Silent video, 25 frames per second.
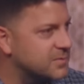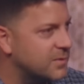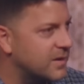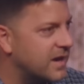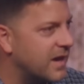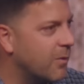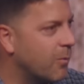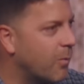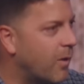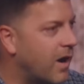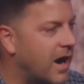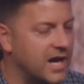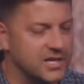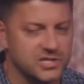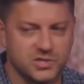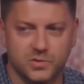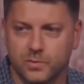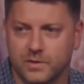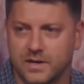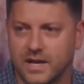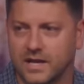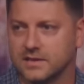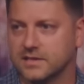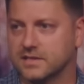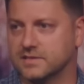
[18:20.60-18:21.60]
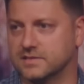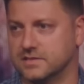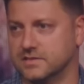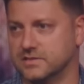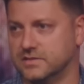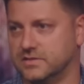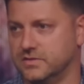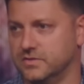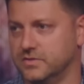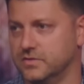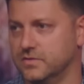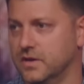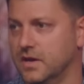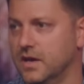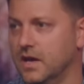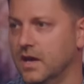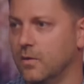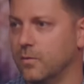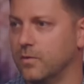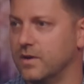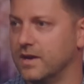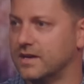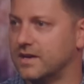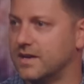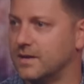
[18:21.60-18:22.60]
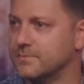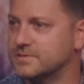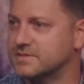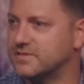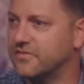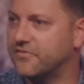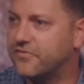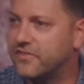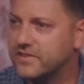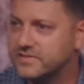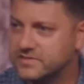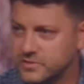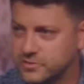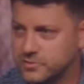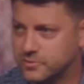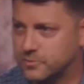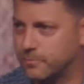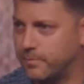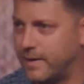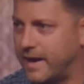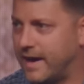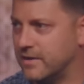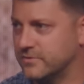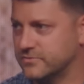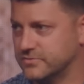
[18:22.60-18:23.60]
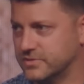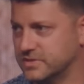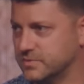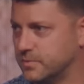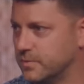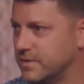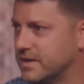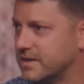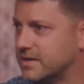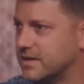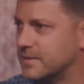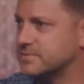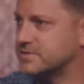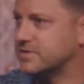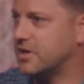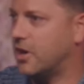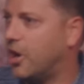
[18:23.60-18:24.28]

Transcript: what I watch, what I listen to. When it comes to physical boundaries, when it comes to